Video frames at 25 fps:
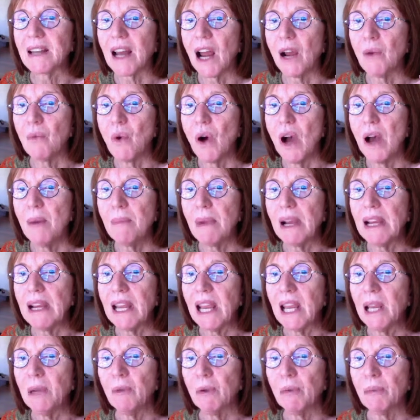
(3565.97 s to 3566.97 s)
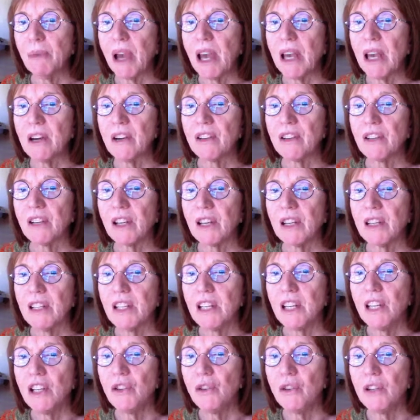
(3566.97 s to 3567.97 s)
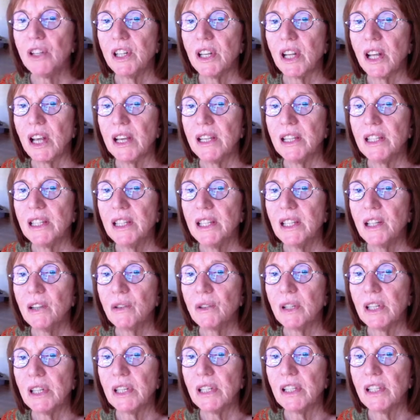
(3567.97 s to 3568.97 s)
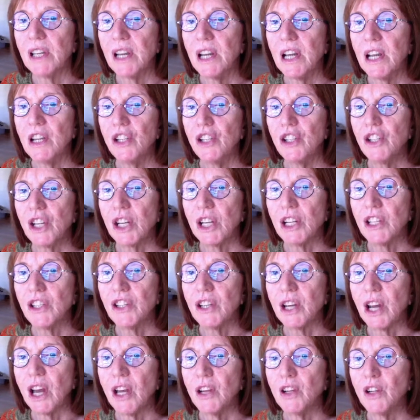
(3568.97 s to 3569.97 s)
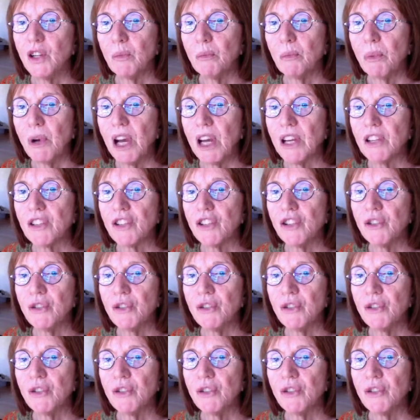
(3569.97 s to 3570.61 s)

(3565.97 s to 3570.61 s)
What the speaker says: I want my cable pattern to continue until I decrease just under bust.